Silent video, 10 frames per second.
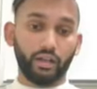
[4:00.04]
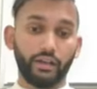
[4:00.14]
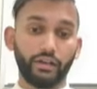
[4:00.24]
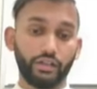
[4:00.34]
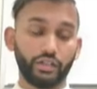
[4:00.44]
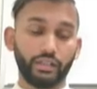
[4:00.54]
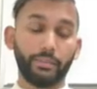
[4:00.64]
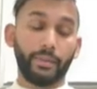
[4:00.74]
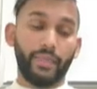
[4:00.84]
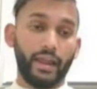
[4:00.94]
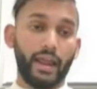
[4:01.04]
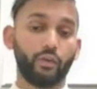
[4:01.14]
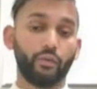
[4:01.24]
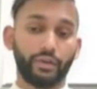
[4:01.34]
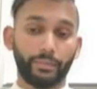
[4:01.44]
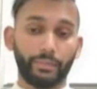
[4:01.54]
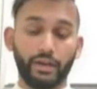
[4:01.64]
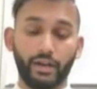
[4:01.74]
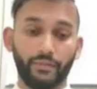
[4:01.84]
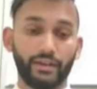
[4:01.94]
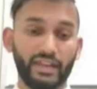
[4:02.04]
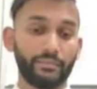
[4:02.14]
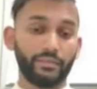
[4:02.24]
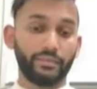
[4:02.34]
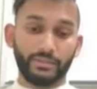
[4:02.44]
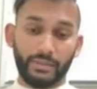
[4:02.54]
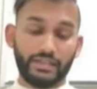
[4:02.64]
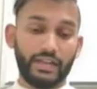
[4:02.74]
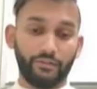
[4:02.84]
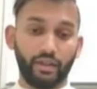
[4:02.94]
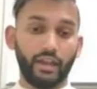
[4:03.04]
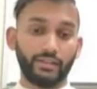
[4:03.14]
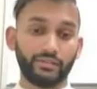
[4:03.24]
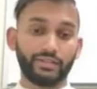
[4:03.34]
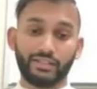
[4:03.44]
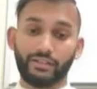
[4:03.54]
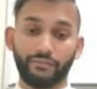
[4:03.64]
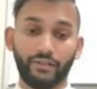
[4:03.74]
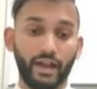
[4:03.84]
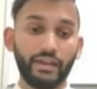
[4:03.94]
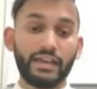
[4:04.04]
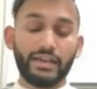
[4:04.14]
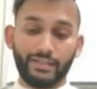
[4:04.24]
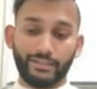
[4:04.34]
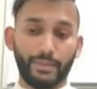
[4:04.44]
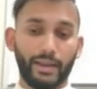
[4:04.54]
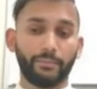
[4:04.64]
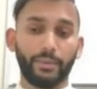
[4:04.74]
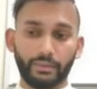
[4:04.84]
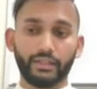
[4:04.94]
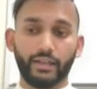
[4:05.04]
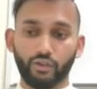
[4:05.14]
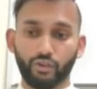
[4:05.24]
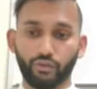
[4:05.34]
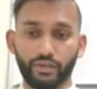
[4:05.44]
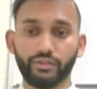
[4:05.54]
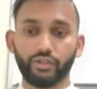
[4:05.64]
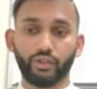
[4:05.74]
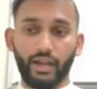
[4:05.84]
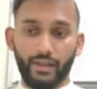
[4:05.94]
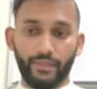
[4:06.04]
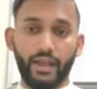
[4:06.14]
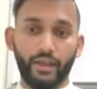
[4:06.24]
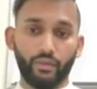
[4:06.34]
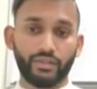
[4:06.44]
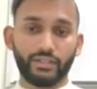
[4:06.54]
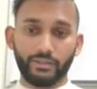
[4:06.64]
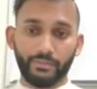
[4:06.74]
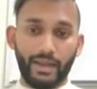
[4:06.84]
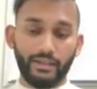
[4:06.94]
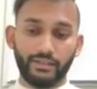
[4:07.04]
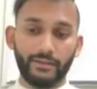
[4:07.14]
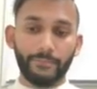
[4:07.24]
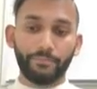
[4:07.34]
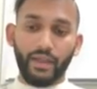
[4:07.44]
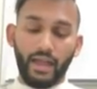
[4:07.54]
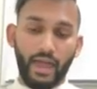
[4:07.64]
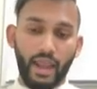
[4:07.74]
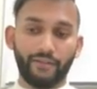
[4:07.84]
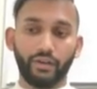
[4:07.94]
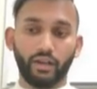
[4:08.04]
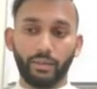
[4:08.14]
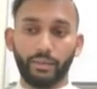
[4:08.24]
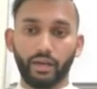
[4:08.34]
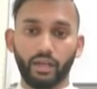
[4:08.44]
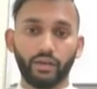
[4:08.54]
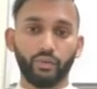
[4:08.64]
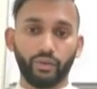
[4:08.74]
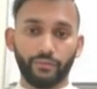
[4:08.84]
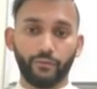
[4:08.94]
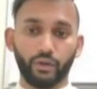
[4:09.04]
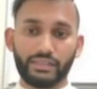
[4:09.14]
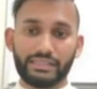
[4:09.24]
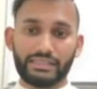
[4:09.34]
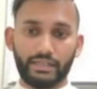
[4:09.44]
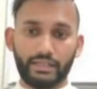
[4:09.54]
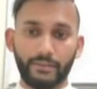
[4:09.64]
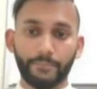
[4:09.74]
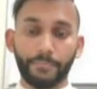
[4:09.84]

initially, but then over the period of the time, especially after the age of 65, Hispanic people takes over. So they are at the higher risk, Spanish and African American. For the CAD,